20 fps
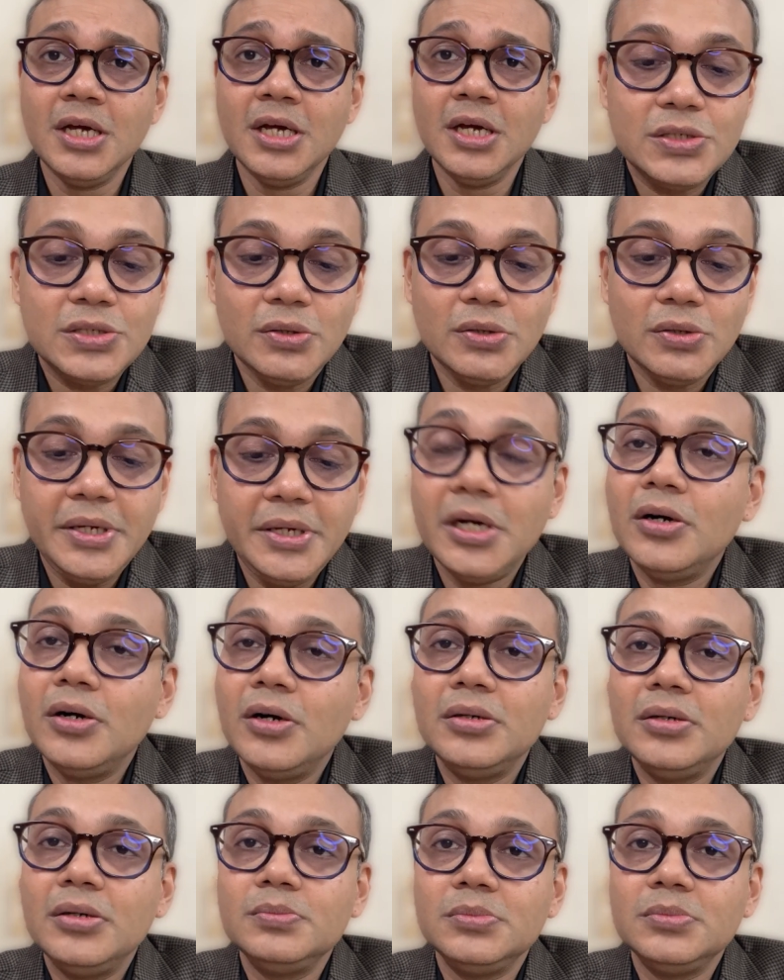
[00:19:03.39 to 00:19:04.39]
So
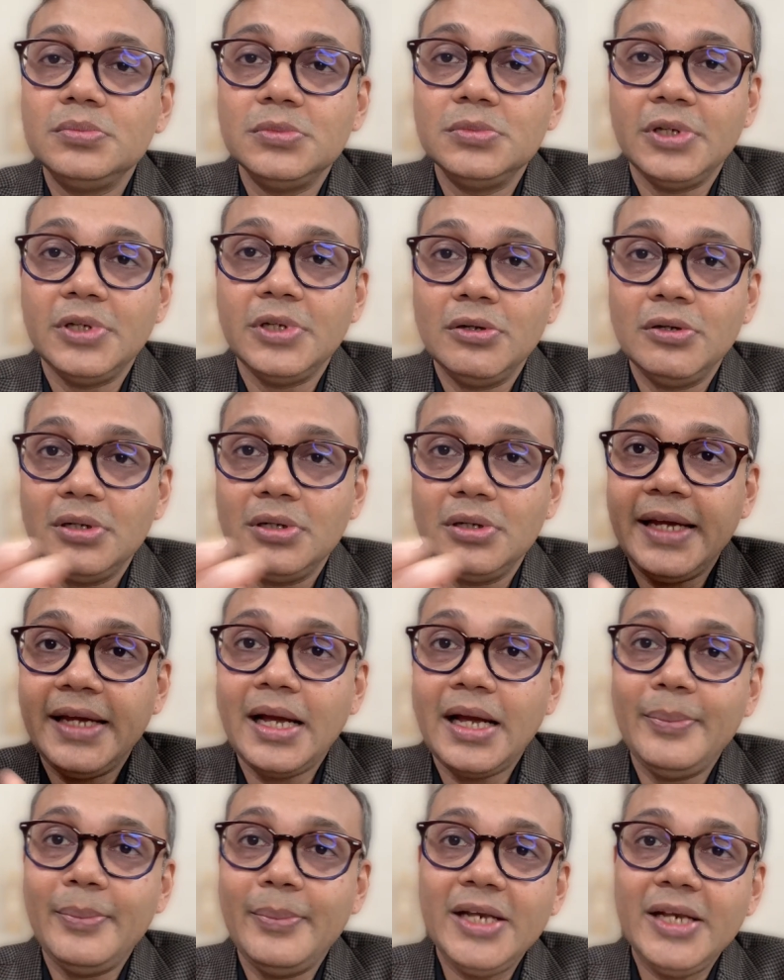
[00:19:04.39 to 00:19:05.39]
here, like
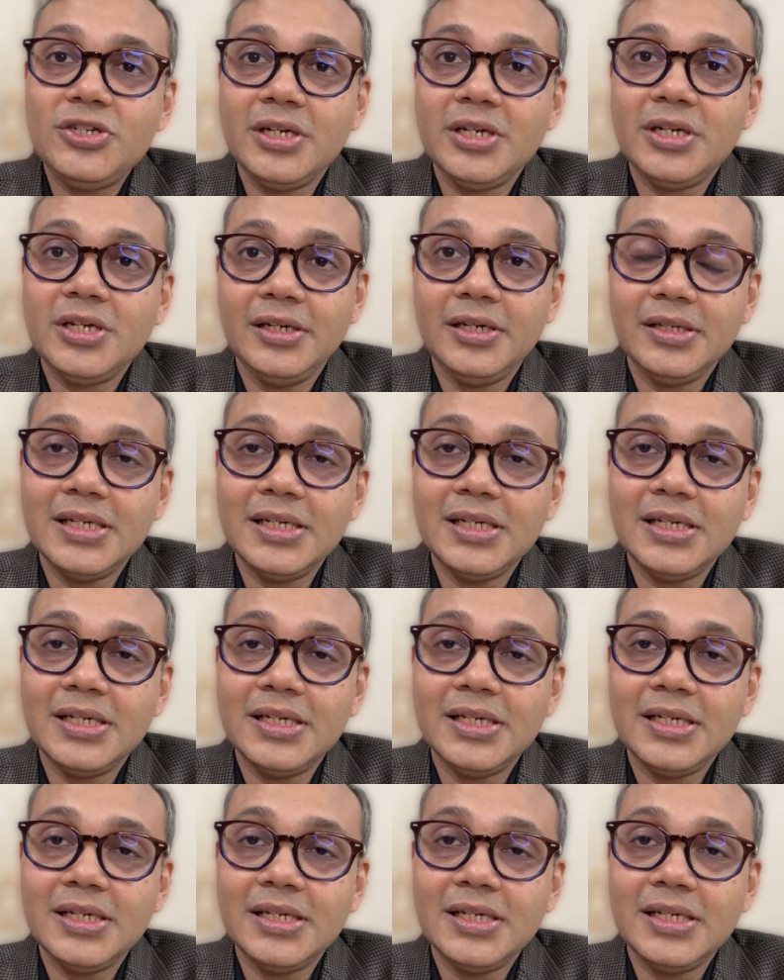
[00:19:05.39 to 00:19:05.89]
I mentioned,